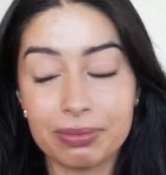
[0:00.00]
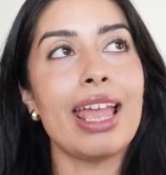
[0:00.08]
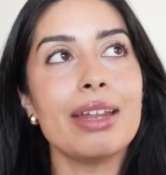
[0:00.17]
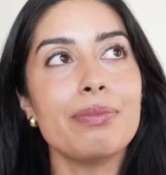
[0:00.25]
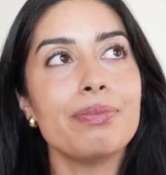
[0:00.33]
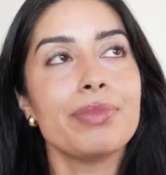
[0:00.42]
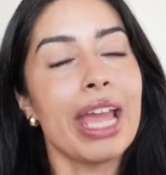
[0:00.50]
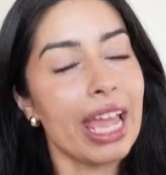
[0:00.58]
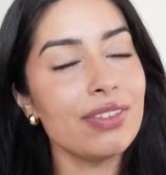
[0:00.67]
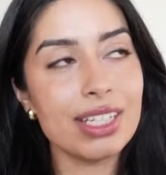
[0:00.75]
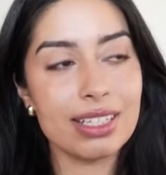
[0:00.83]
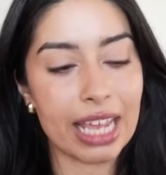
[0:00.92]
And I have
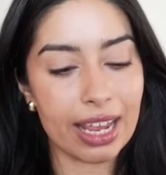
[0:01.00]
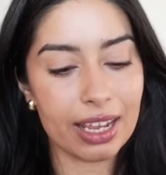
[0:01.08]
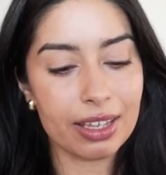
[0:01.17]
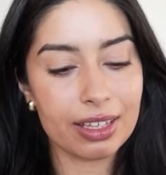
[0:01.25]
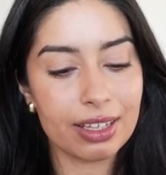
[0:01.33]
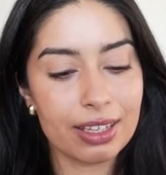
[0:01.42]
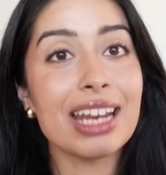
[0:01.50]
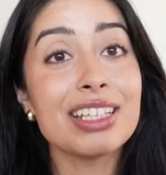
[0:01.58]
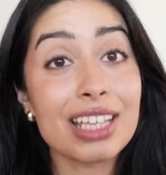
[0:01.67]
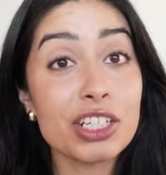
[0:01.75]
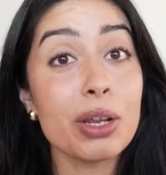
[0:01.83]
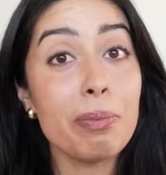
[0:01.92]
to say, it is
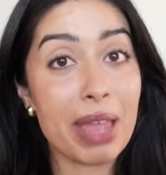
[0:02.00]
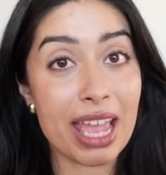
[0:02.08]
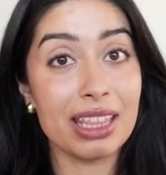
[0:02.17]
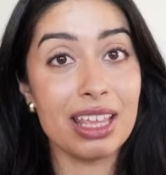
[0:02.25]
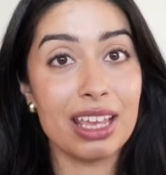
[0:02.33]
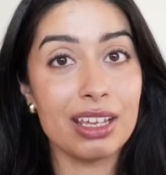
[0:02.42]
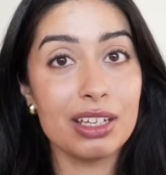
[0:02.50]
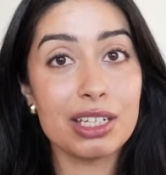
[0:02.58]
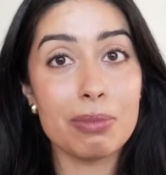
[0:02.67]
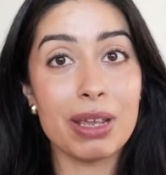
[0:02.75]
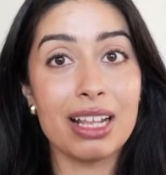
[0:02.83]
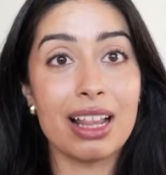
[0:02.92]
such a man thing to
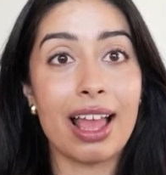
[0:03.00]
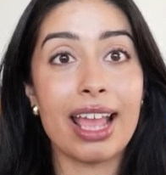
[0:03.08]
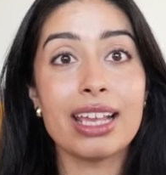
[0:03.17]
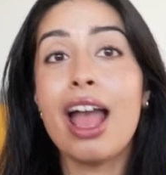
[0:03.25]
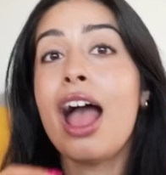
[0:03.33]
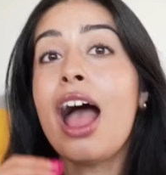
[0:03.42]
be like,